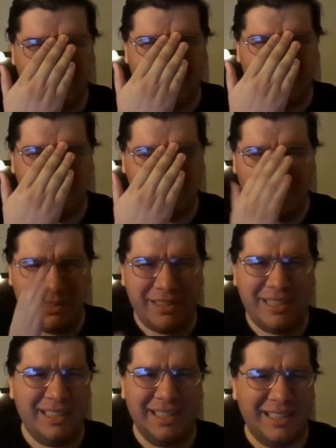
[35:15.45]
okay, I, am
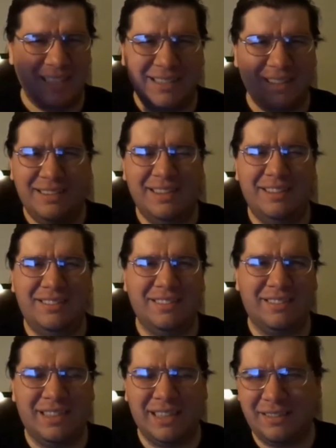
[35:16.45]
sorry. It, it
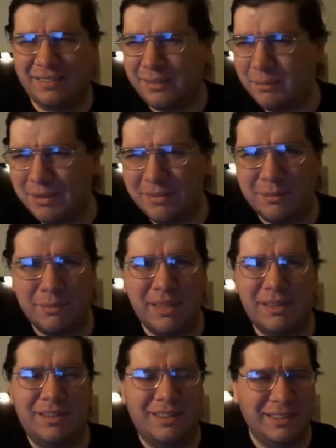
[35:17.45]
just gets to me
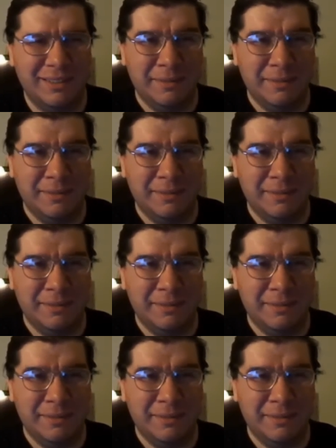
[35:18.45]
somehow.